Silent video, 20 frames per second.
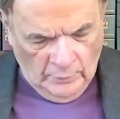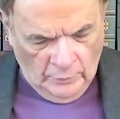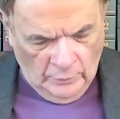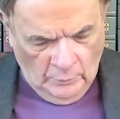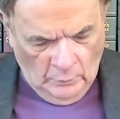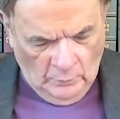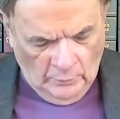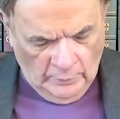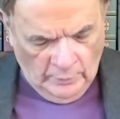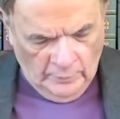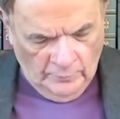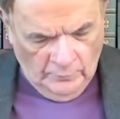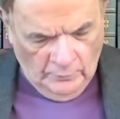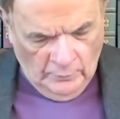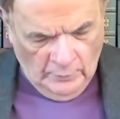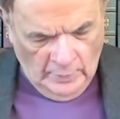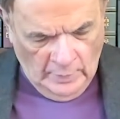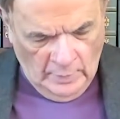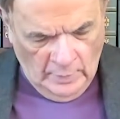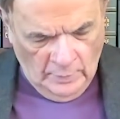the work of your
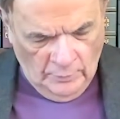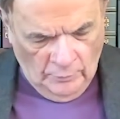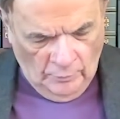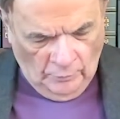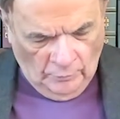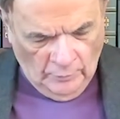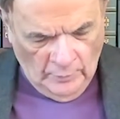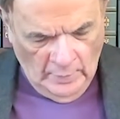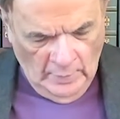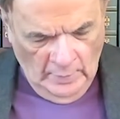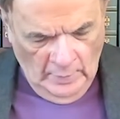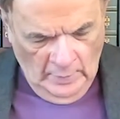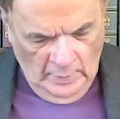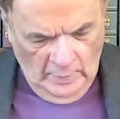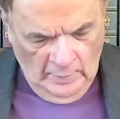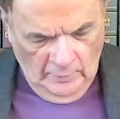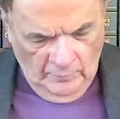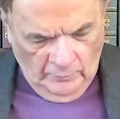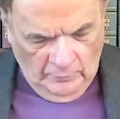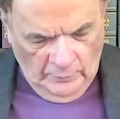hands,
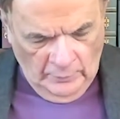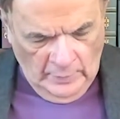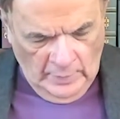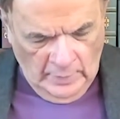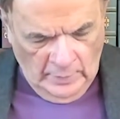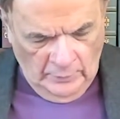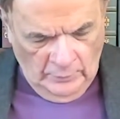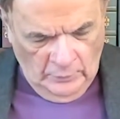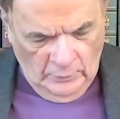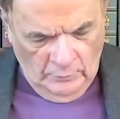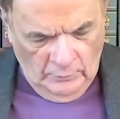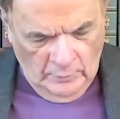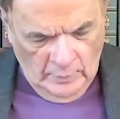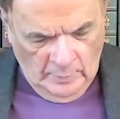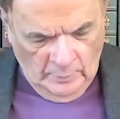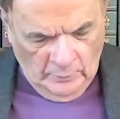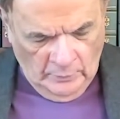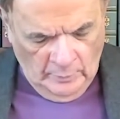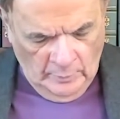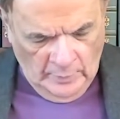for now you
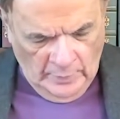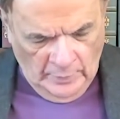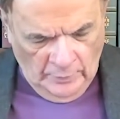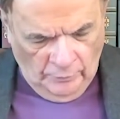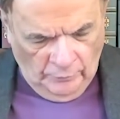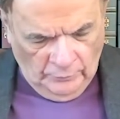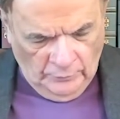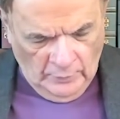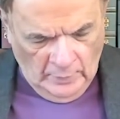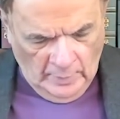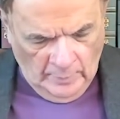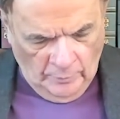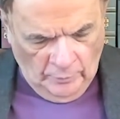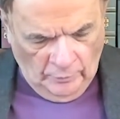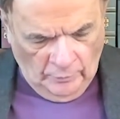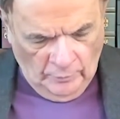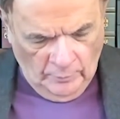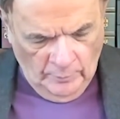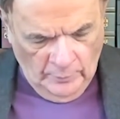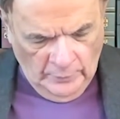number my
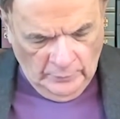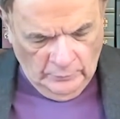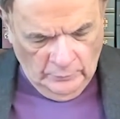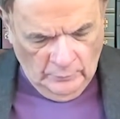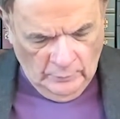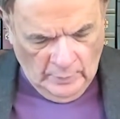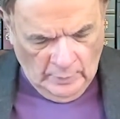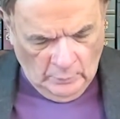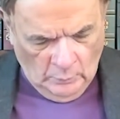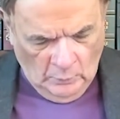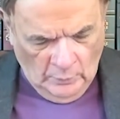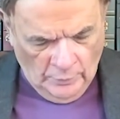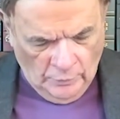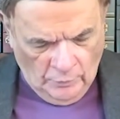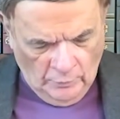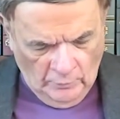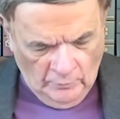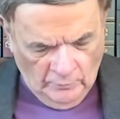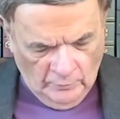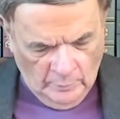steps, but do not watch
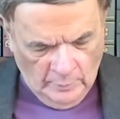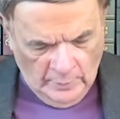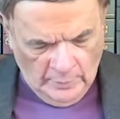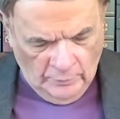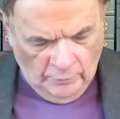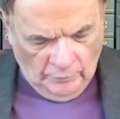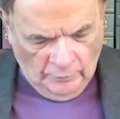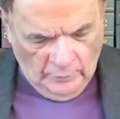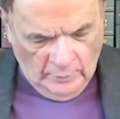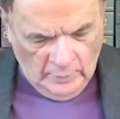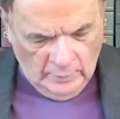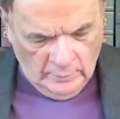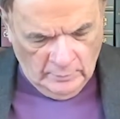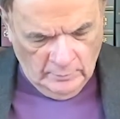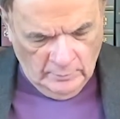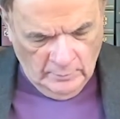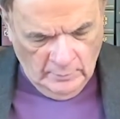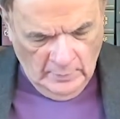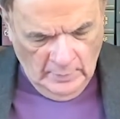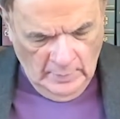over my sin.
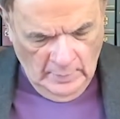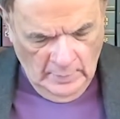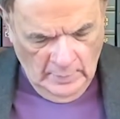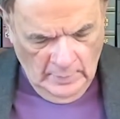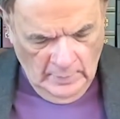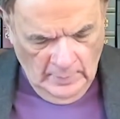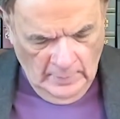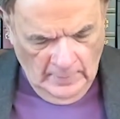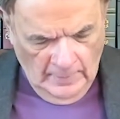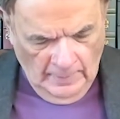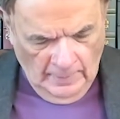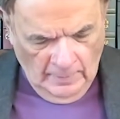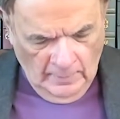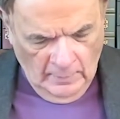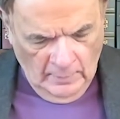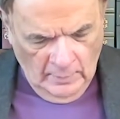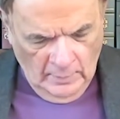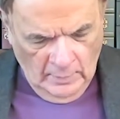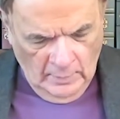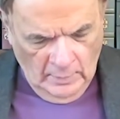
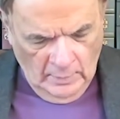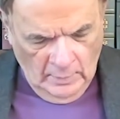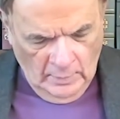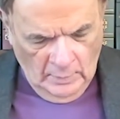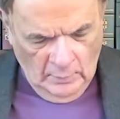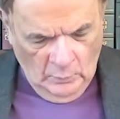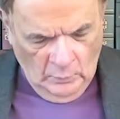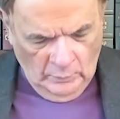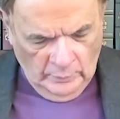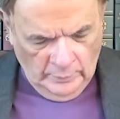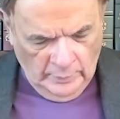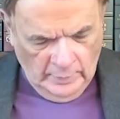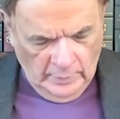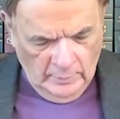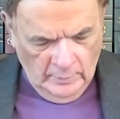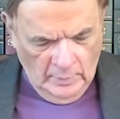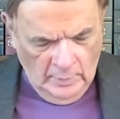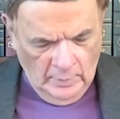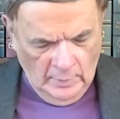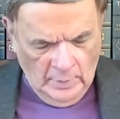
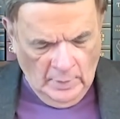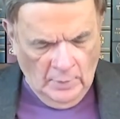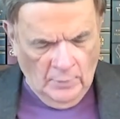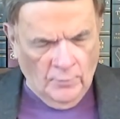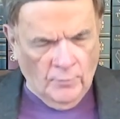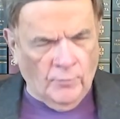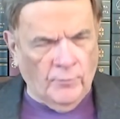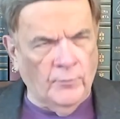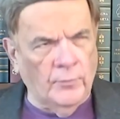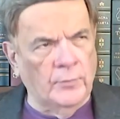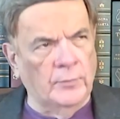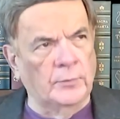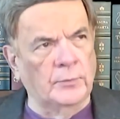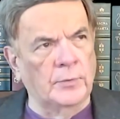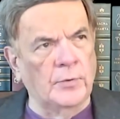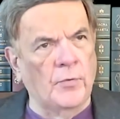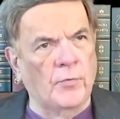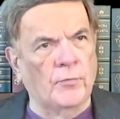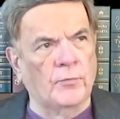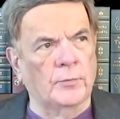He cares for the
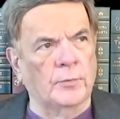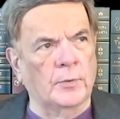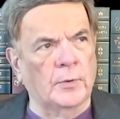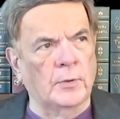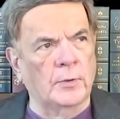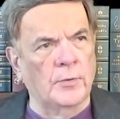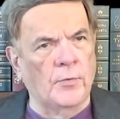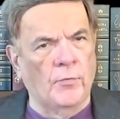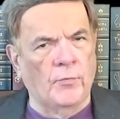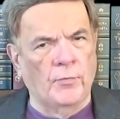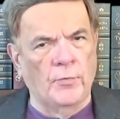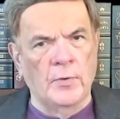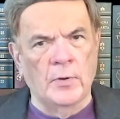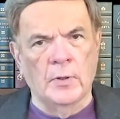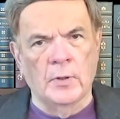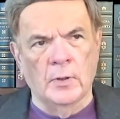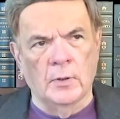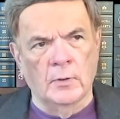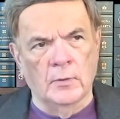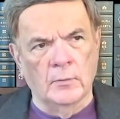least littlest
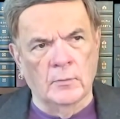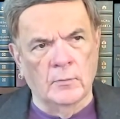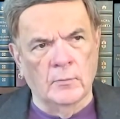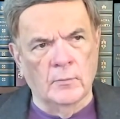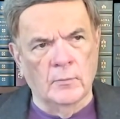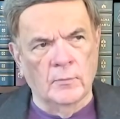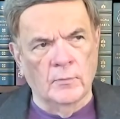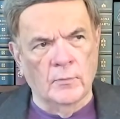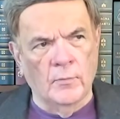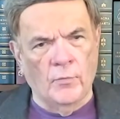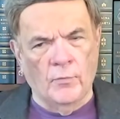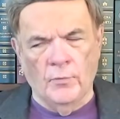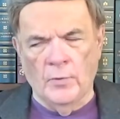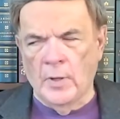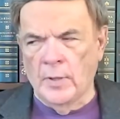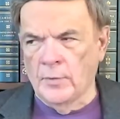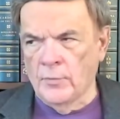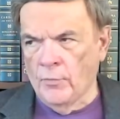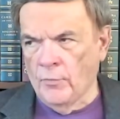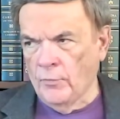thing. the
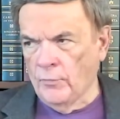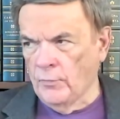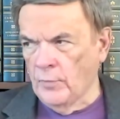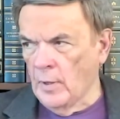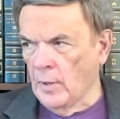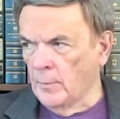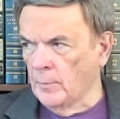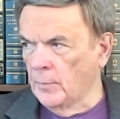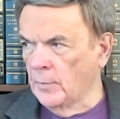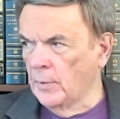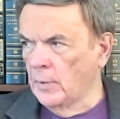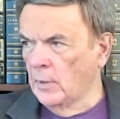slightest step